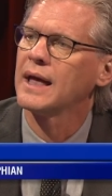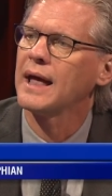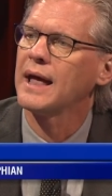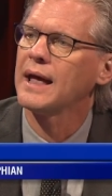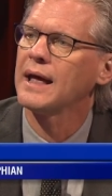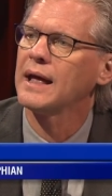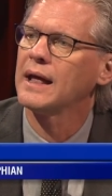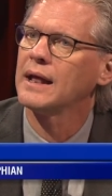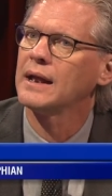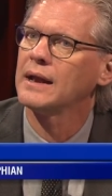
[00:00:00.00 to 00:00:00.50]

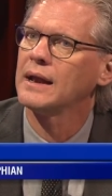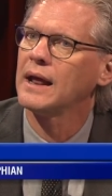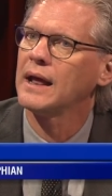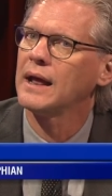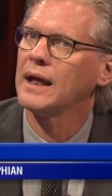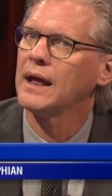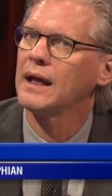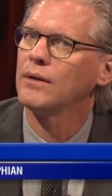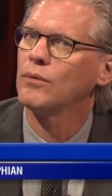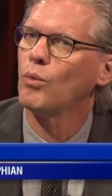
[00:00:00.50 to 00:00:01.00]
and
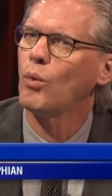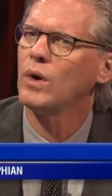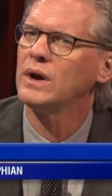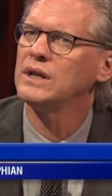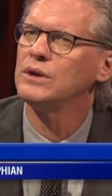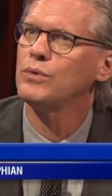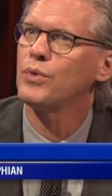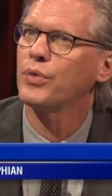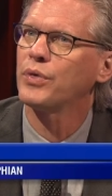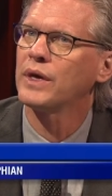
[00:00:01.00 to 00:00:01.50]
and what do
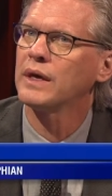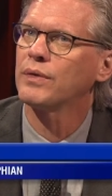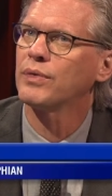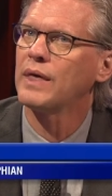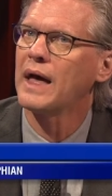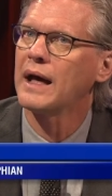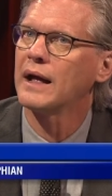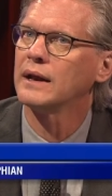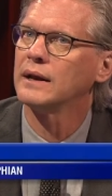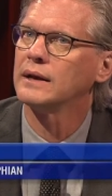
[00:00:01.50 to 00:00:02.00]
you think that